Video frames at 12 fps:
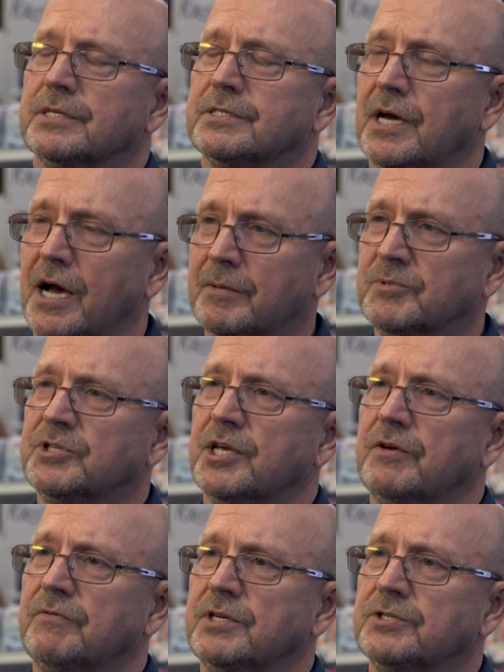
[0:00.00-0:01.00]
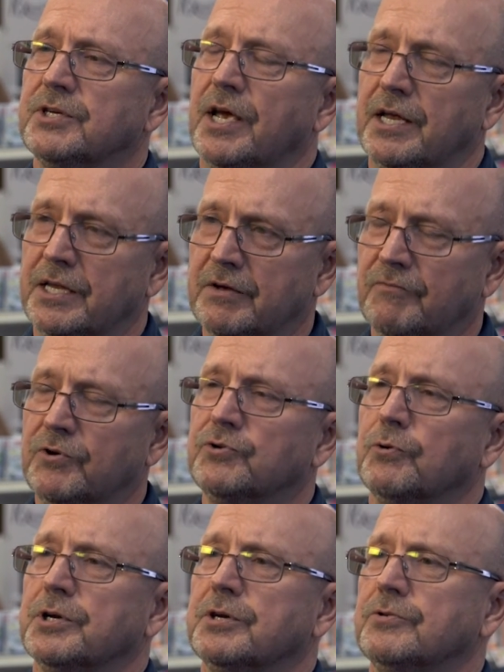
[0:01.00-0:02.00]
time savings, and
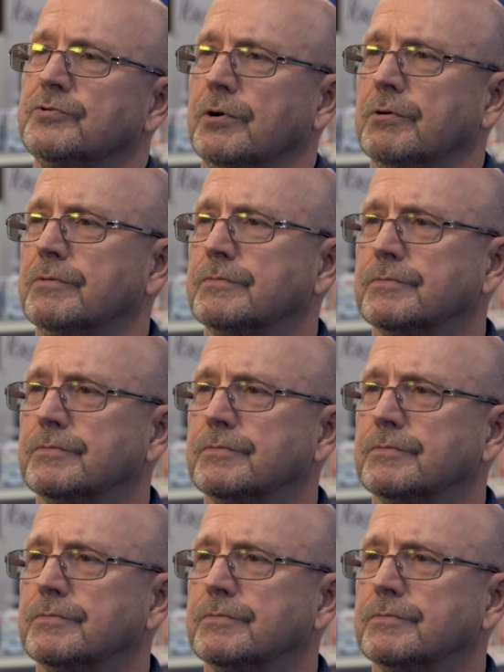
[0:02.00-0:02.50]
inventory control.